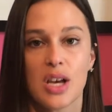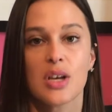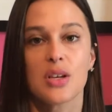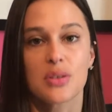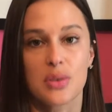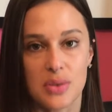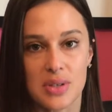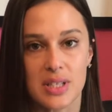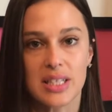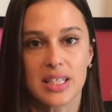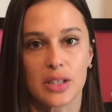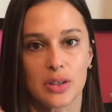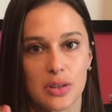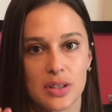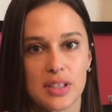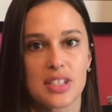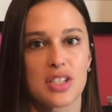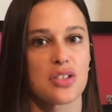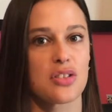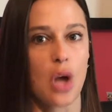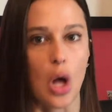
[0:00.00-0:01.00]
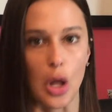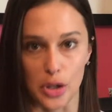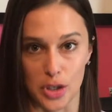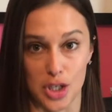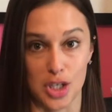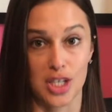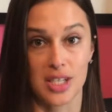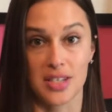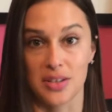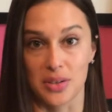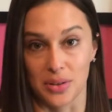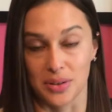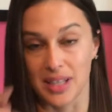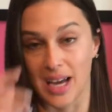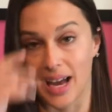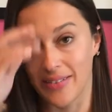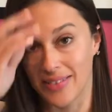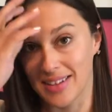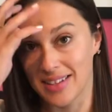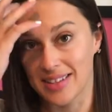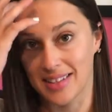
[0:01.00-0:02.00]
so it was literally just all chiseled
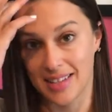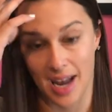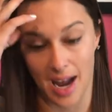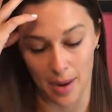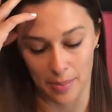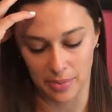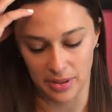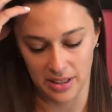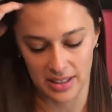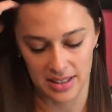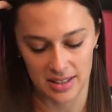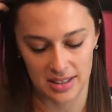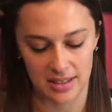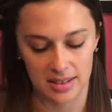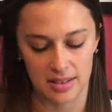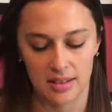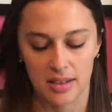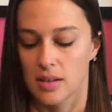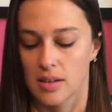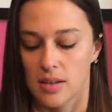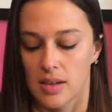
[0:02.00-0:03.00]
on these tablets.